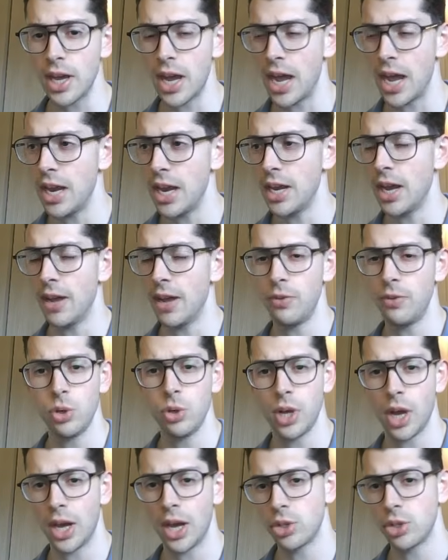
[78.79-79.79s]
And if you
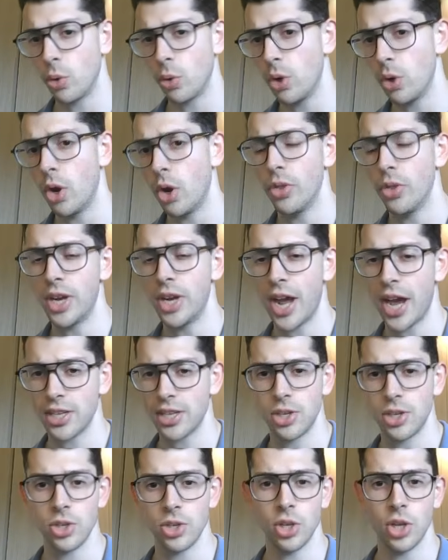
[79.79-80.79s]
guys don't know, the
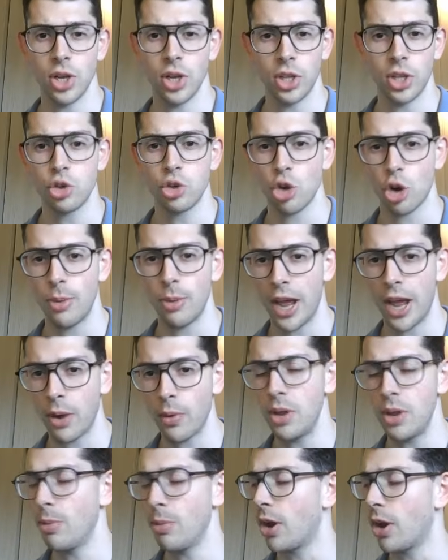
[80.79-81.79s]
DAX is the German
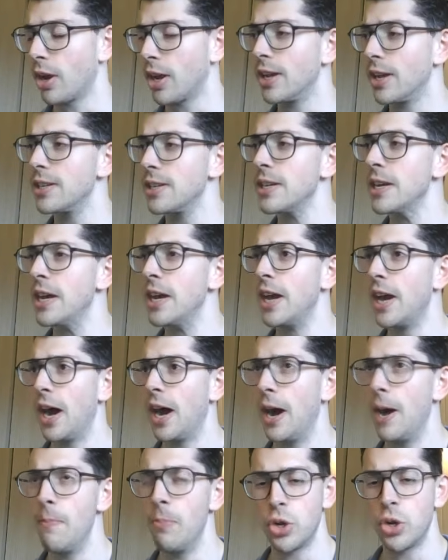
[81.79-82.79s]
equity market,
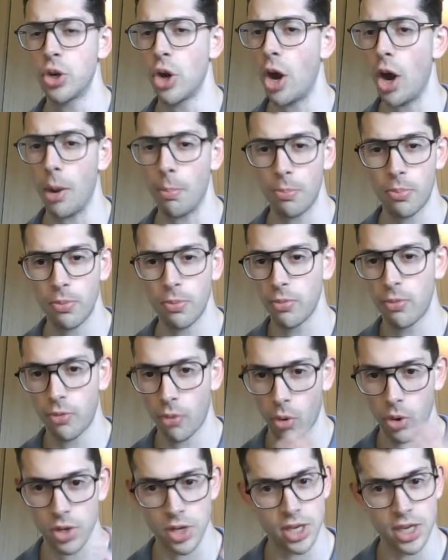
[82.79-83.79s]
the top
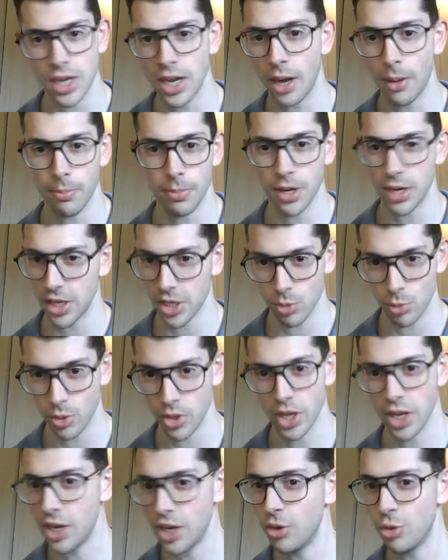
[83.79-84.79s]
40 companies
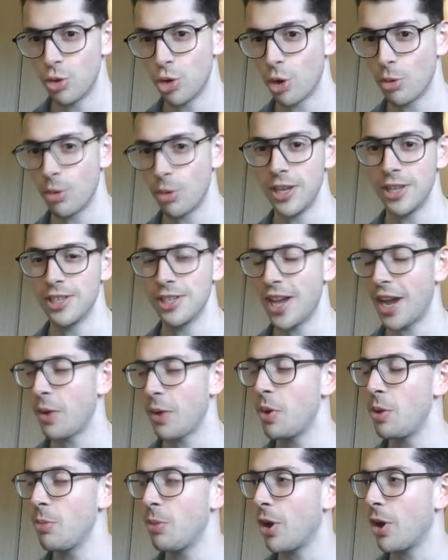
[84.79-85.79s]
within Germany's
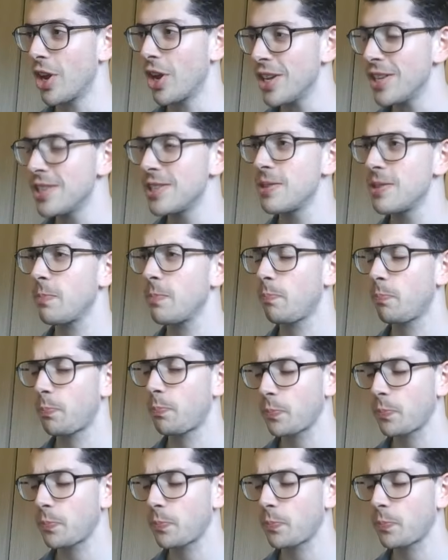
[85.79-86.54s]
equity markets.